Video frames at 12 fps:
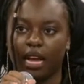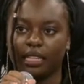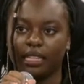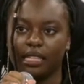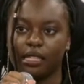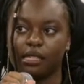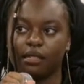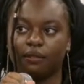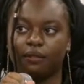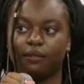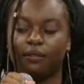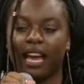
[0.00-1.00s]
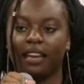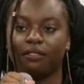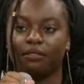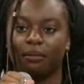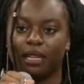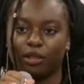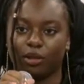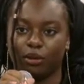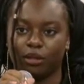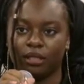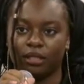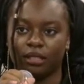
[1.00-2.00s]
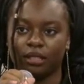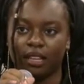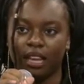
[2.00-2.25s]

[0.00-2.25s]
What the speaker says: at least five different